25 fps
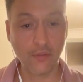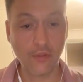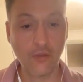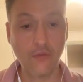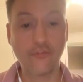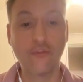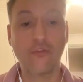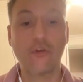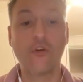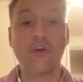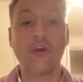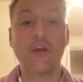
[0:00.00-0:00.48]

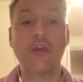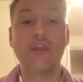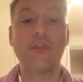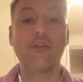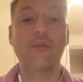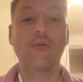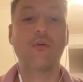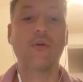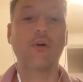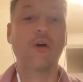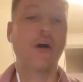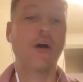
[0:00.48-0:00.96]
So he
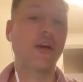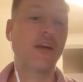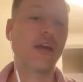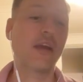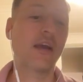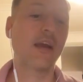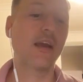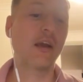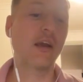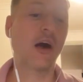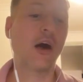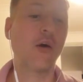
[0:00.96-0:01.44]
thought,
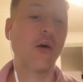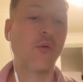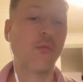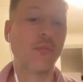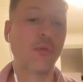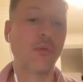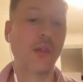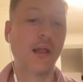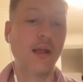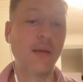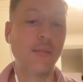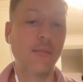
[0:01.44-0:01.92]
okay, I will
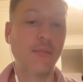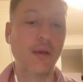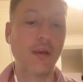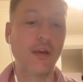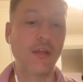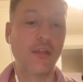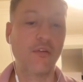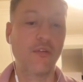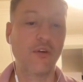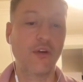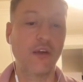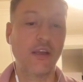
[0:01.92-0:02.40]
play
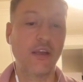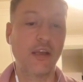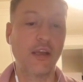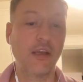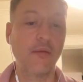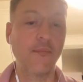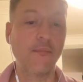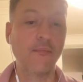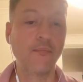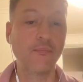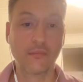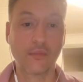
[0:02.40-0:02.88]
b3 here.